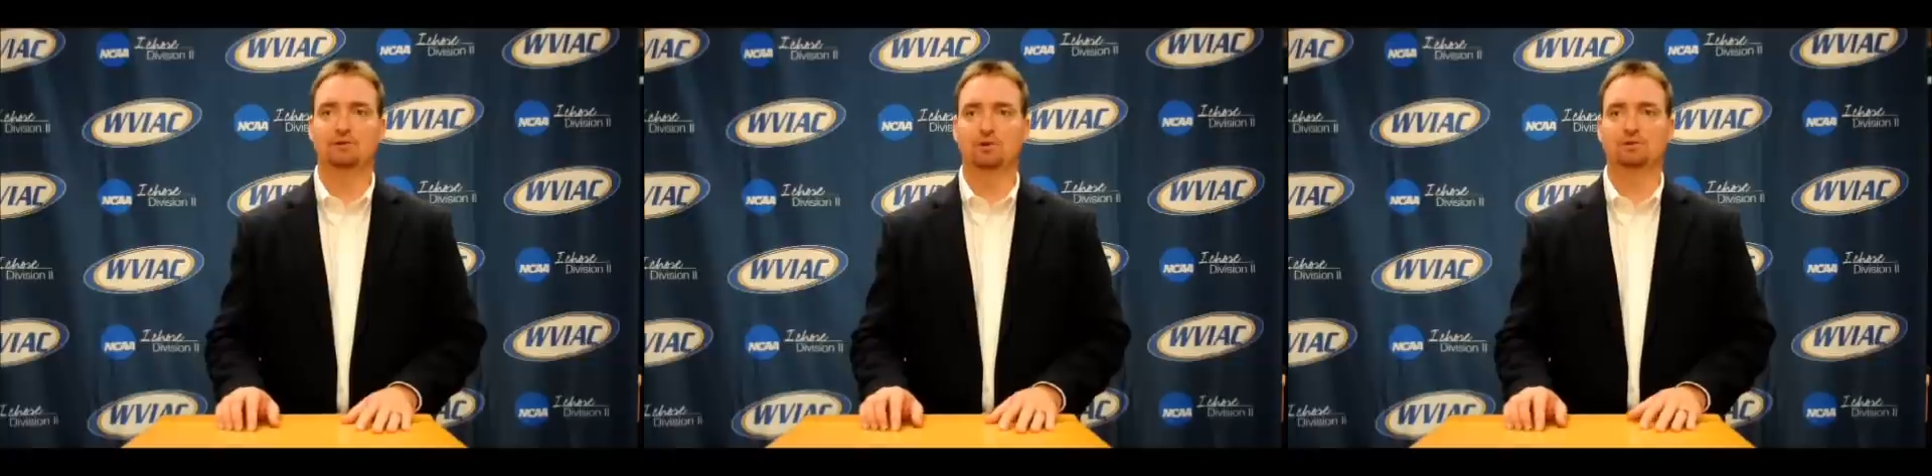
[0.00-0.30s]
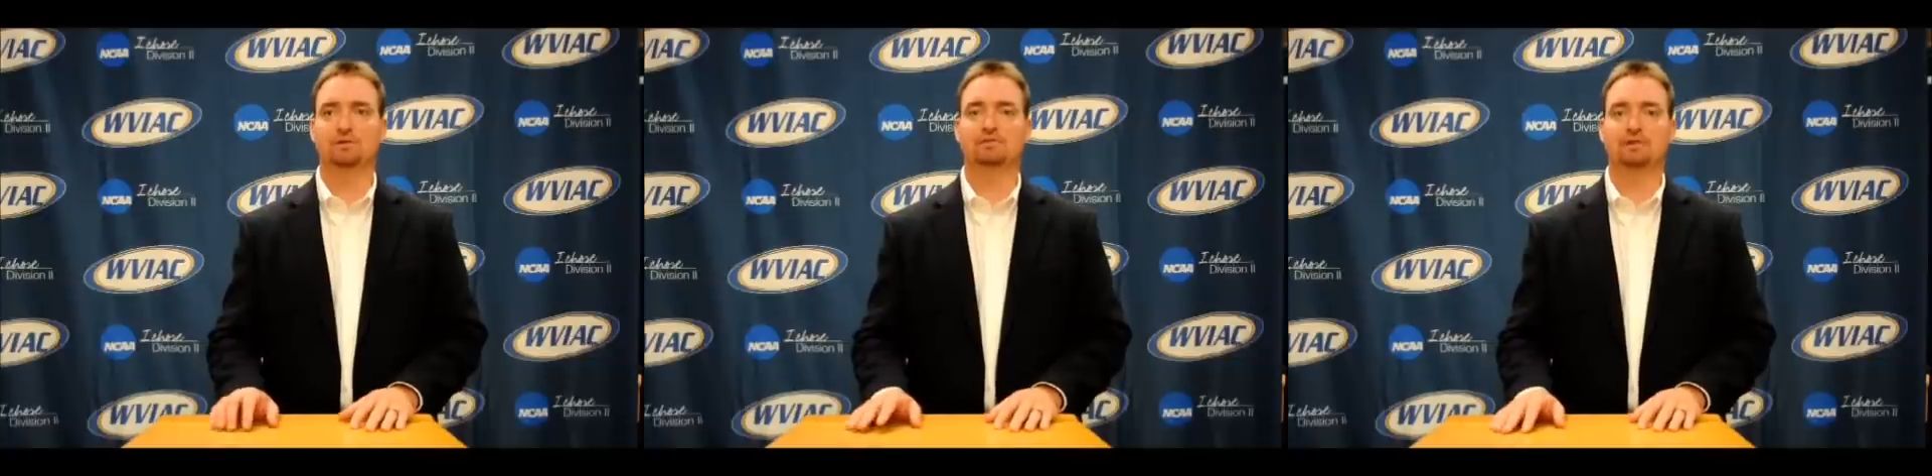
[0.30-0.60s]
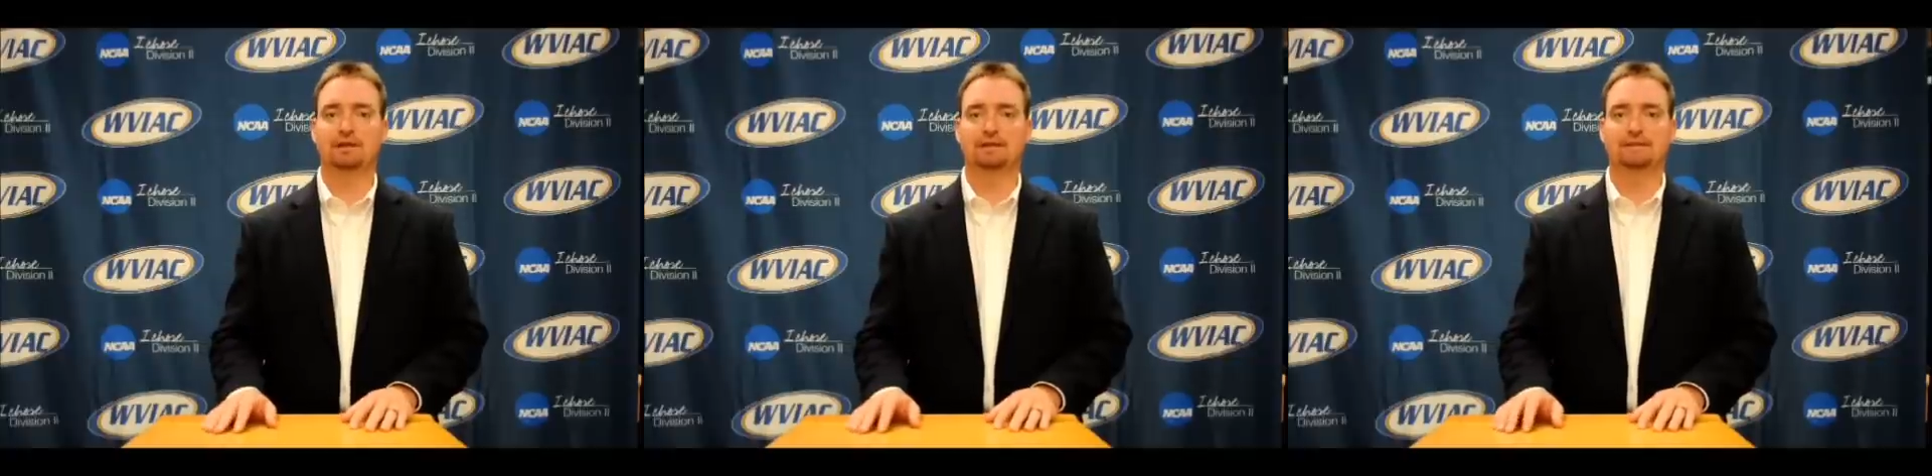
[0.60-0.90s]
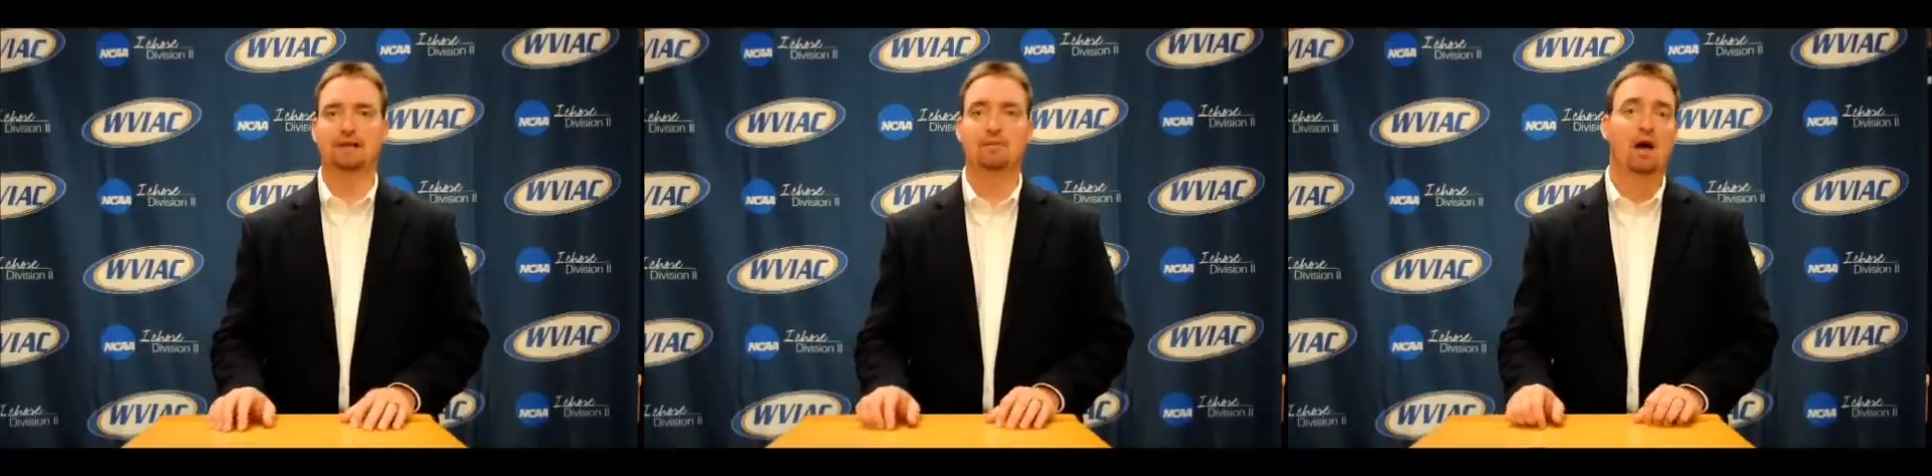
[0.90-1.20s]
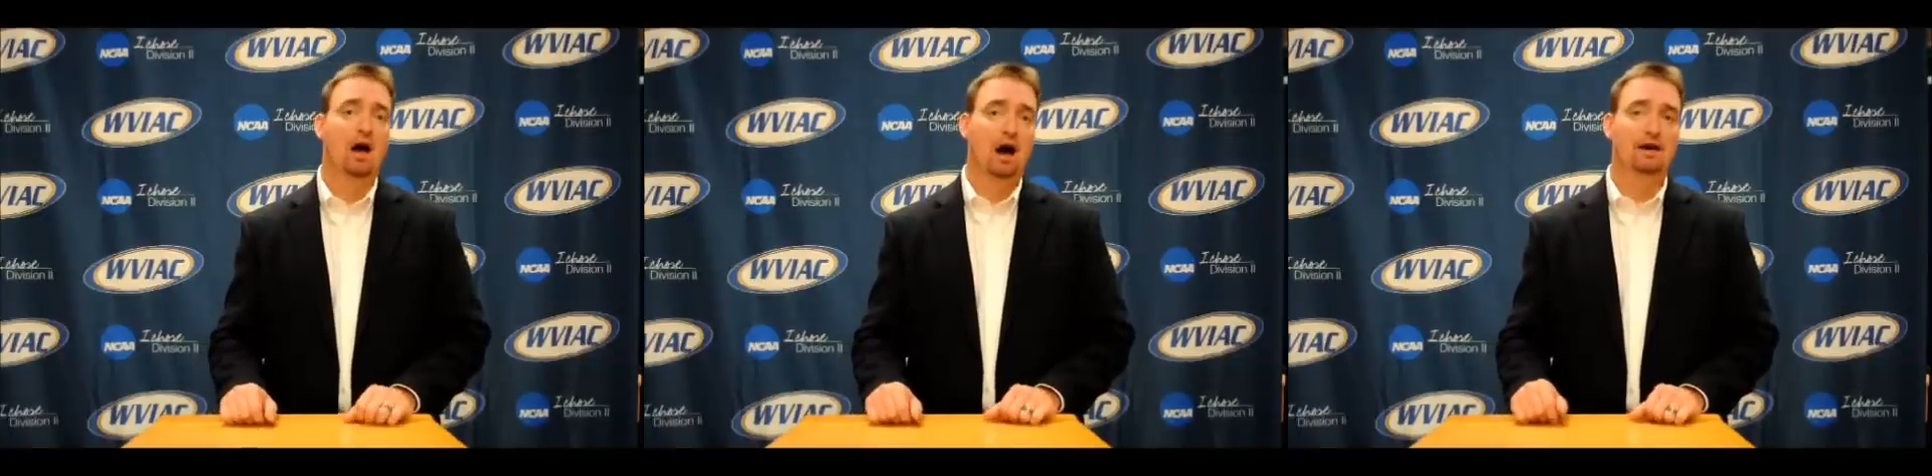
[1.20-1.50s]
Joseph's, and
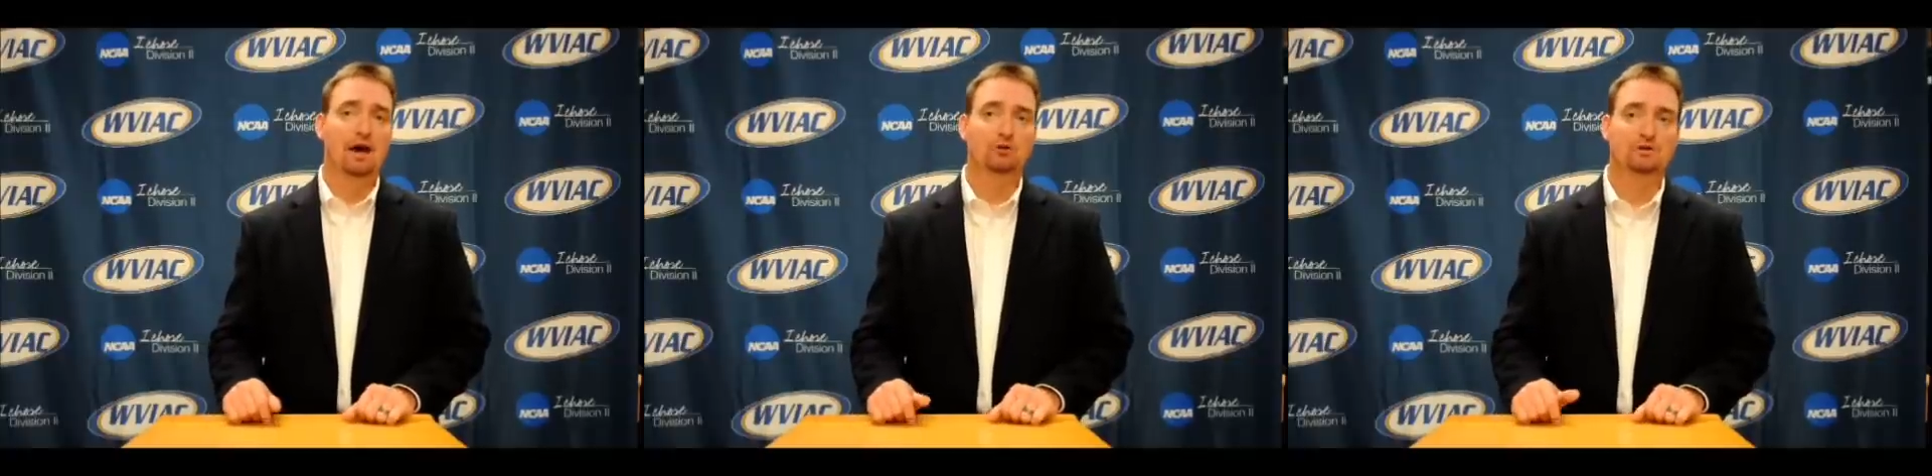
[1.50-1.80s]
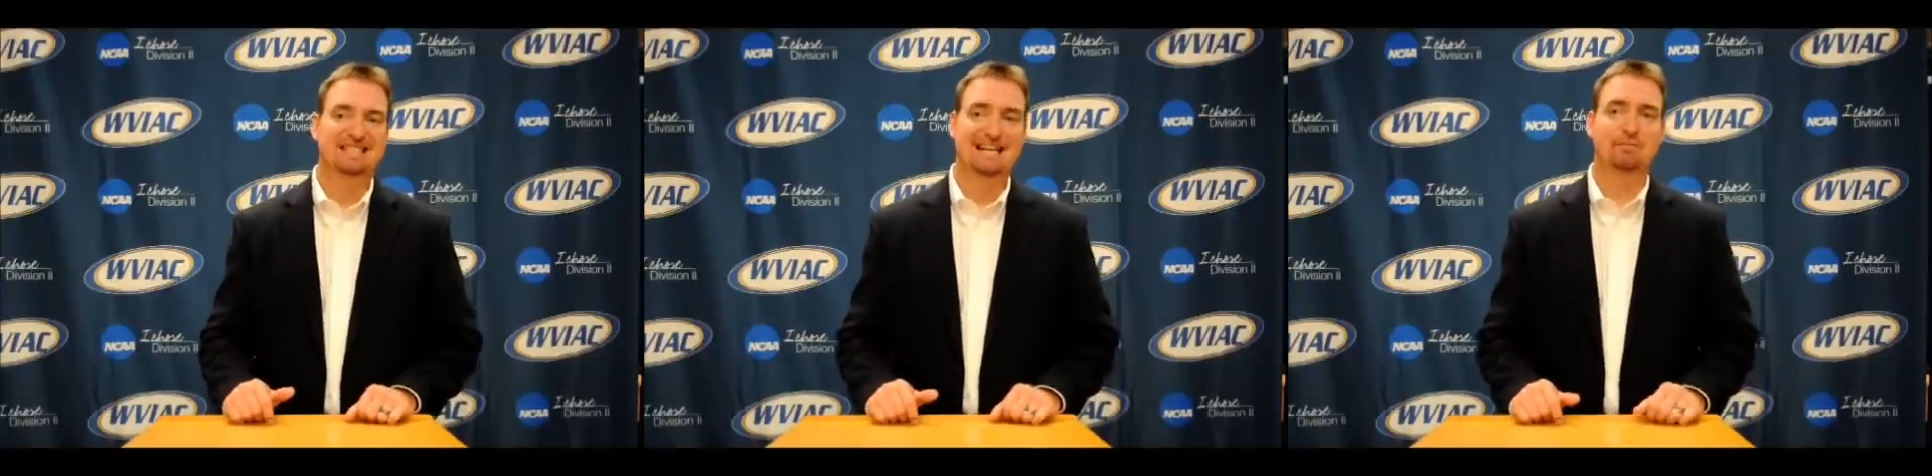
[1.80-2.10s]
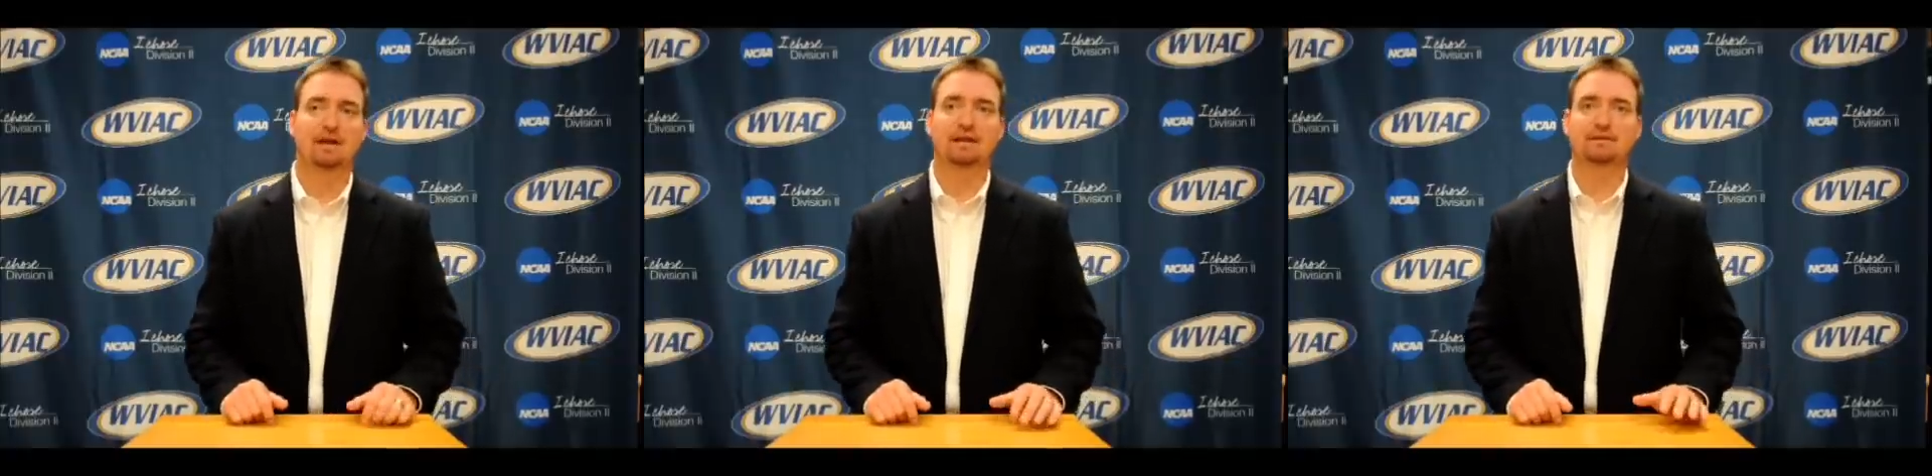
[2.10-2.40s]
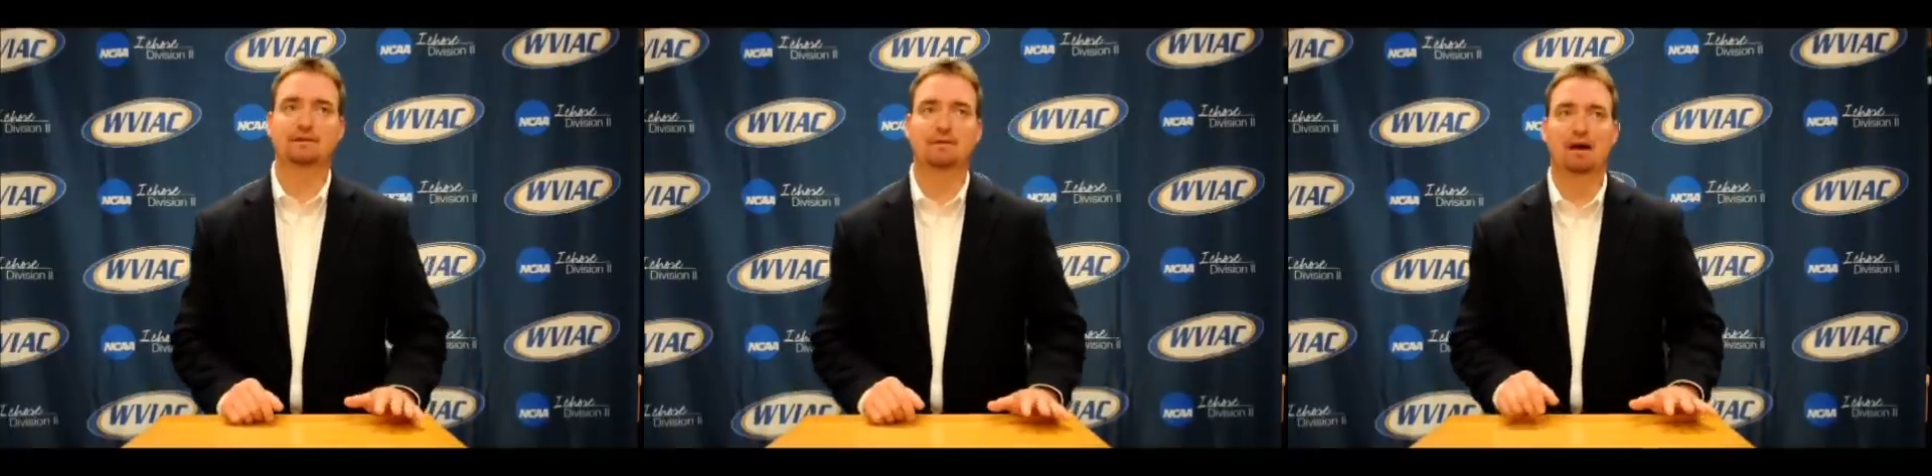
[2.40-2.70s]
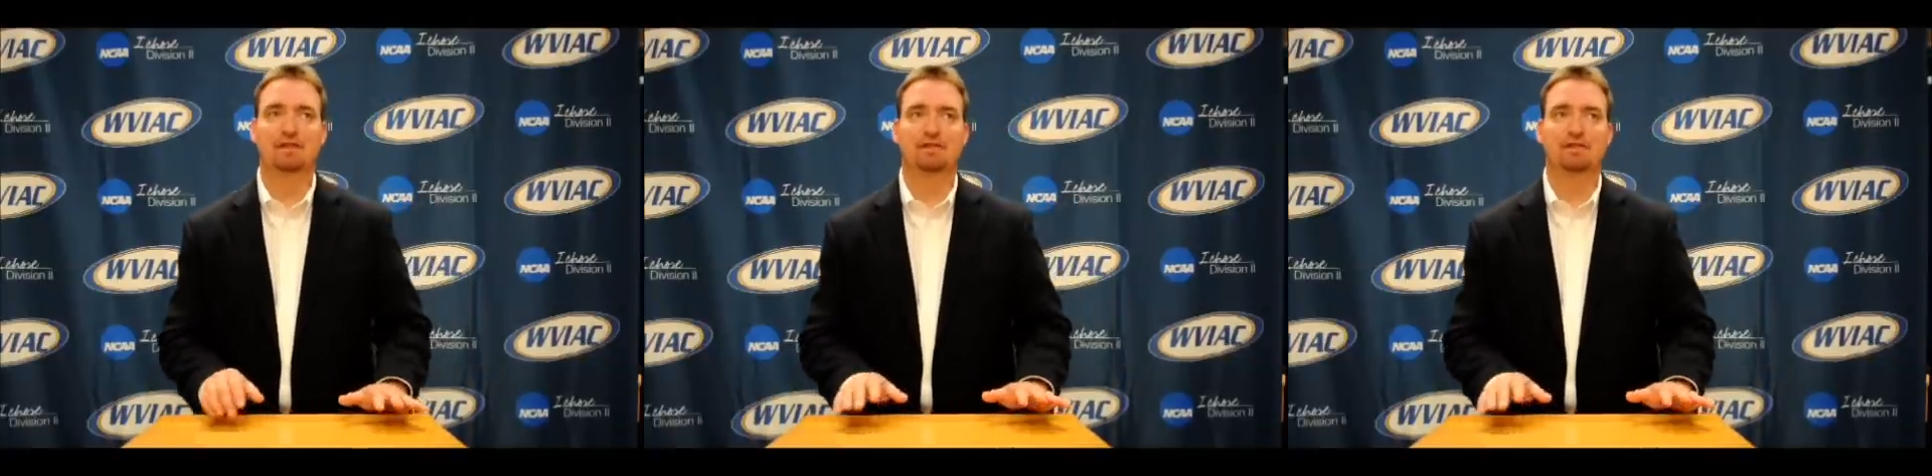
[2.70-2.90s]
another team that I